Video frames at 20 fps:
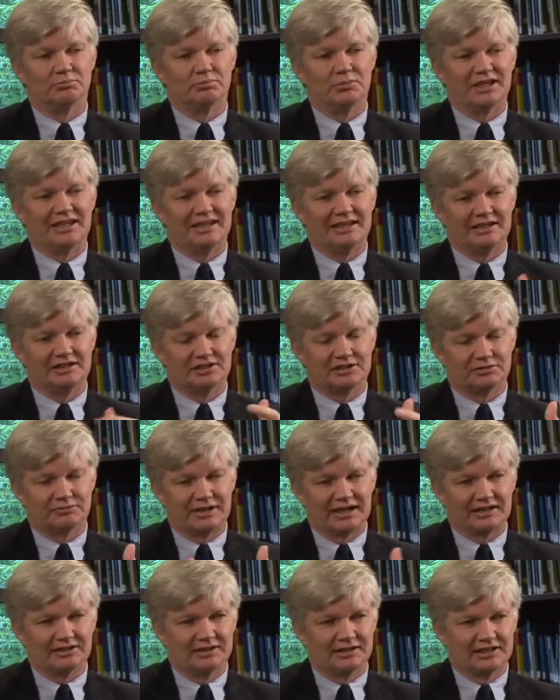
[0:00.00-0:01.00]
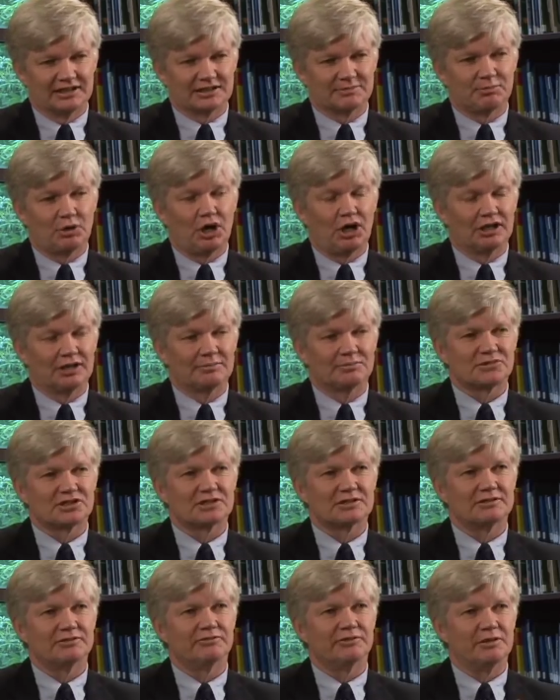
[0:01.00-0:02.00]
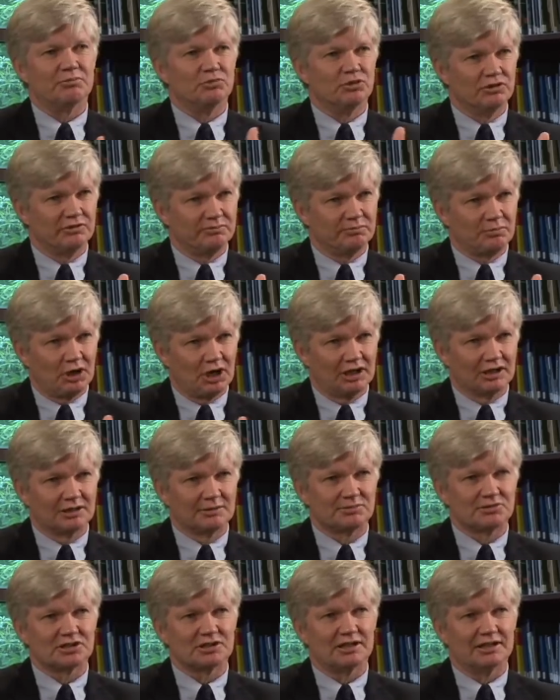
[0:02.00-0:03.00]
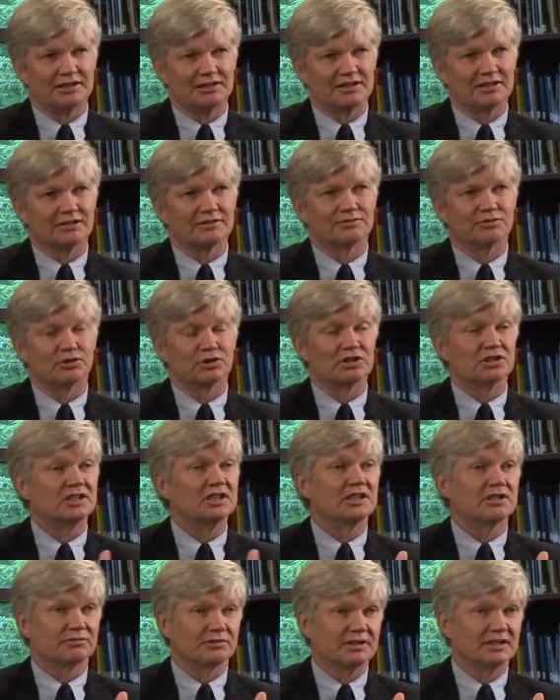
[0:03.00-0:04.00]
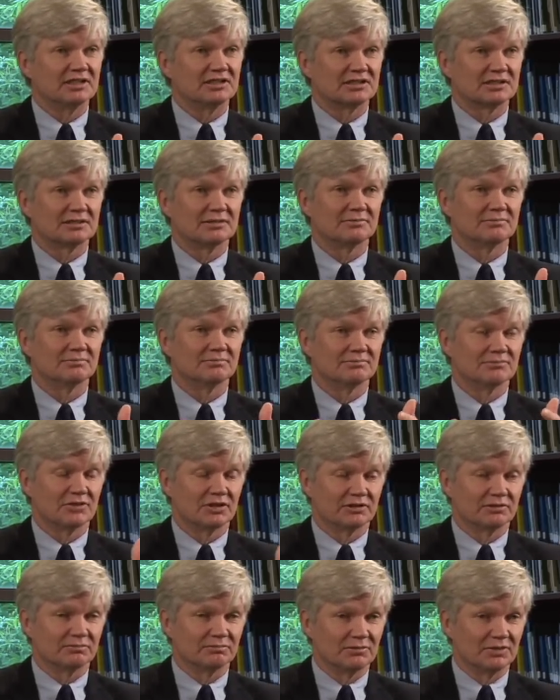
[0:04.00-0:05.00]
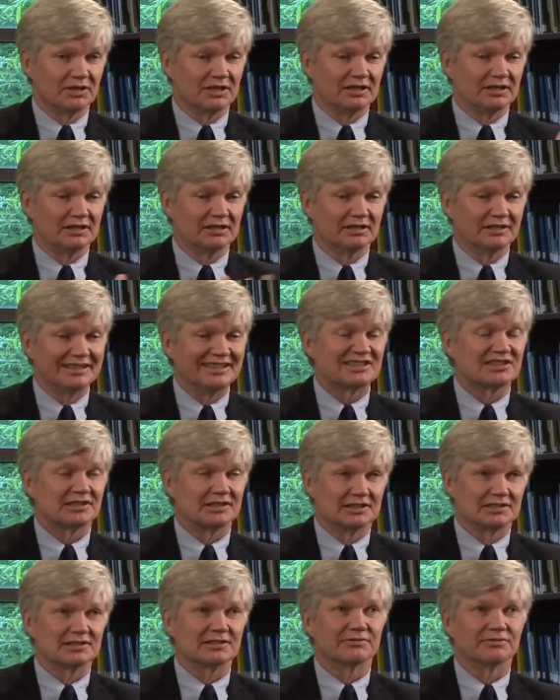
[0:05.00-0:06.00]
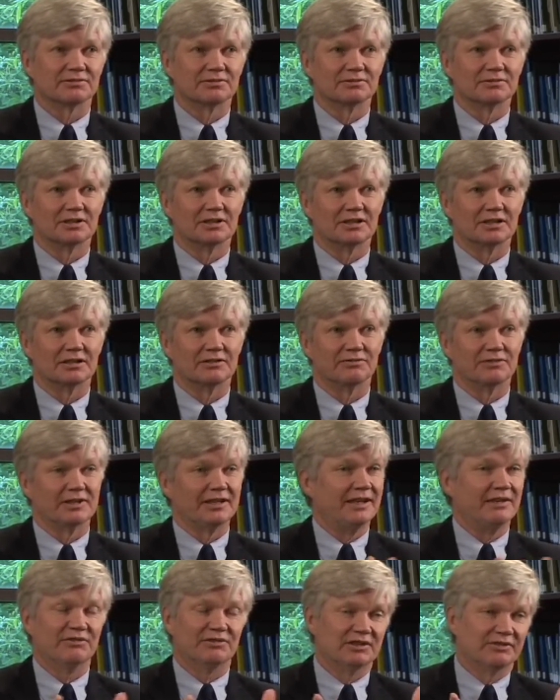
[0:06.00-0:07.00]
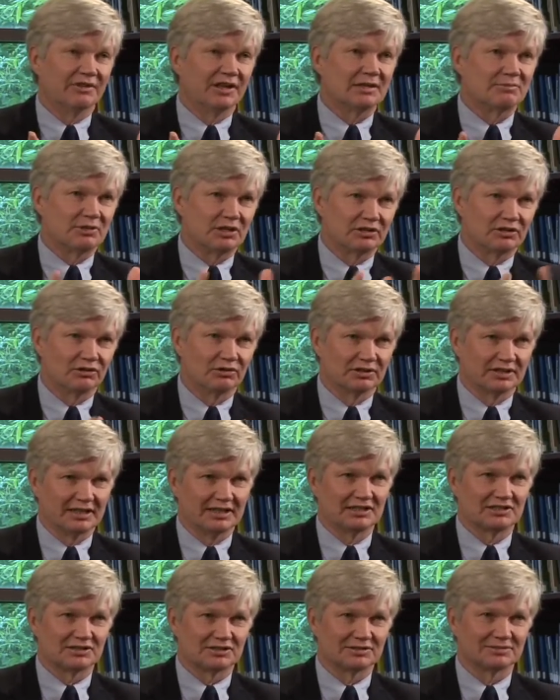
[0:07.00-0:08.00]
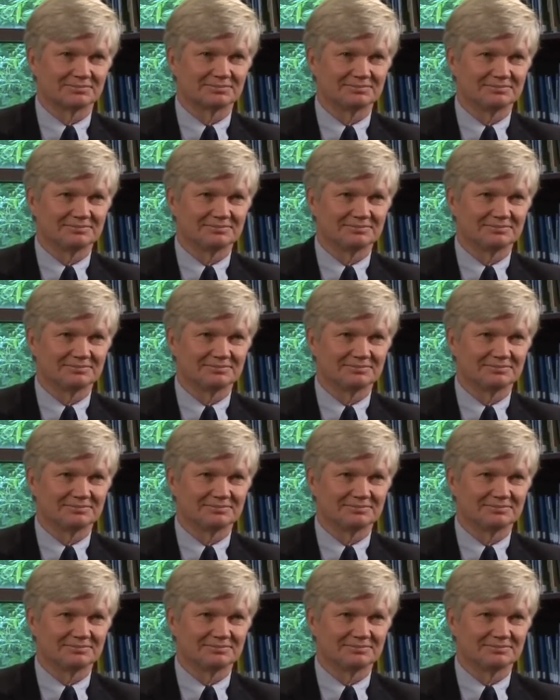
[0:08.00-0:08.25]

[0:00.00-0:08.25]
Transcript: beginning to recognize polyps, remove polyps, and therefore decrease the, the uh, incidence of, of even developing a colon cancer.